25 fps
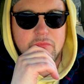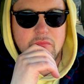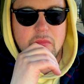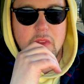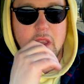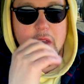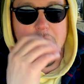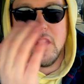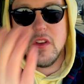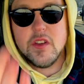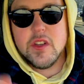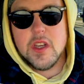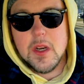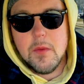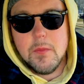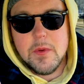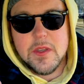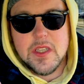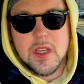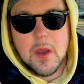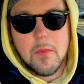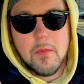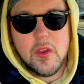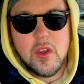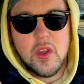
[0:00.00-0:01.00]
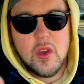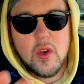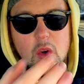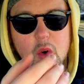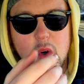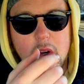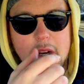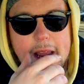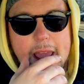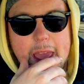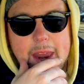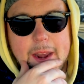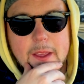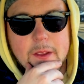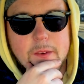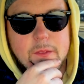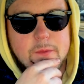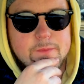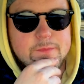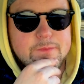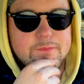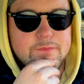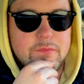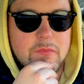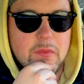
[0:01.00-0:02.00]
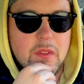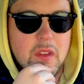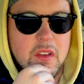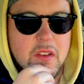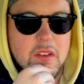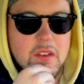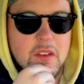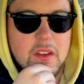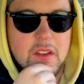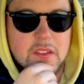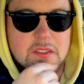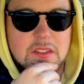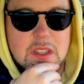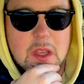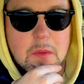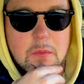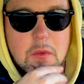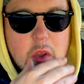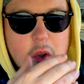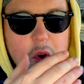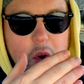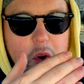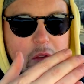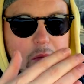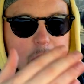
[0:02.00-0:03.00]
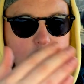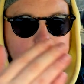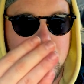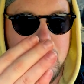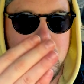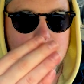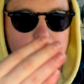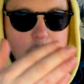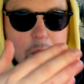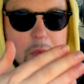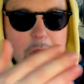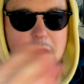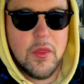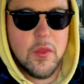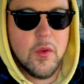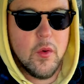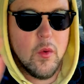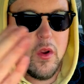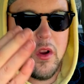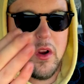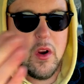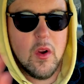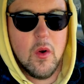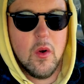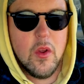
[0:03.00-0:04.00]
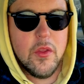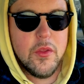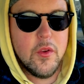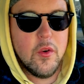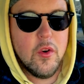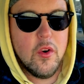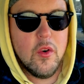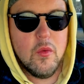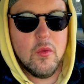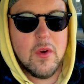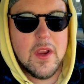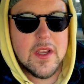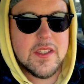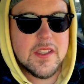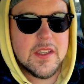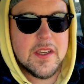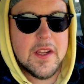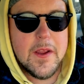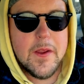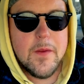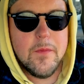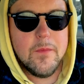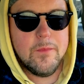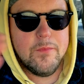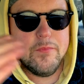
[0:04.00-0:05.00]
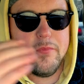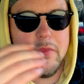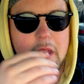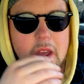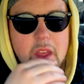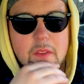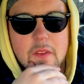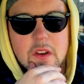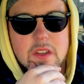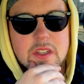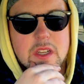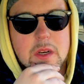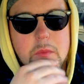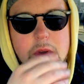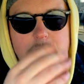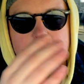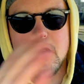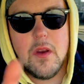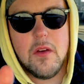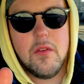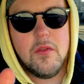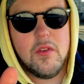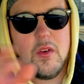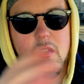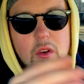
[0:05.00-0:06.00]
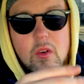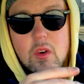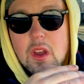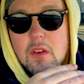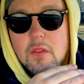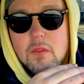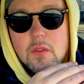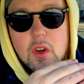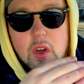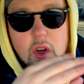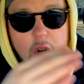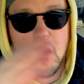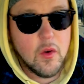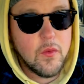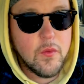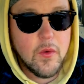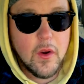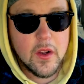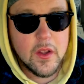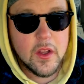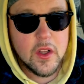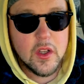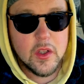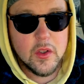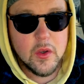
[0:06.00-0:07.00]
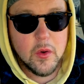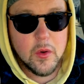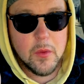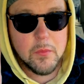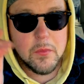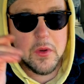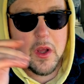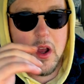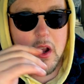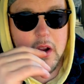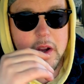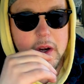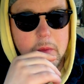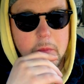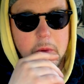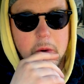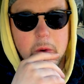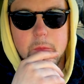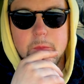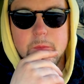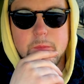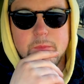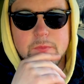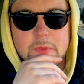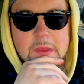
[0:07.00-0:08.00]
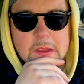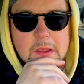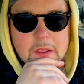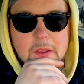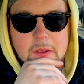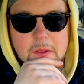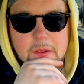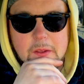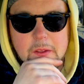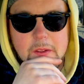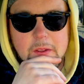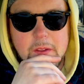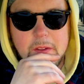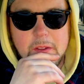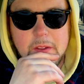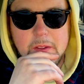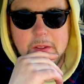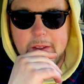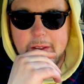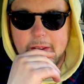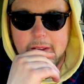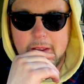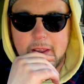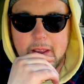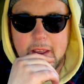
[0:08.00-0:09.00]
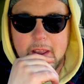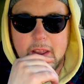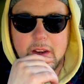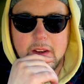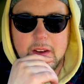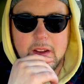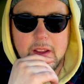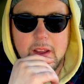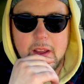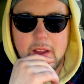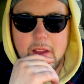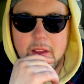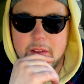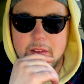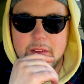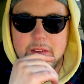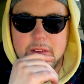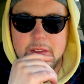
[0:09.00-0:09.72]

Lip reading: There's going to be some of you who get it. Some of you who've been through it, going through it, resonate. And there's going to be some of you who have no fucking clue what I'm talking about. And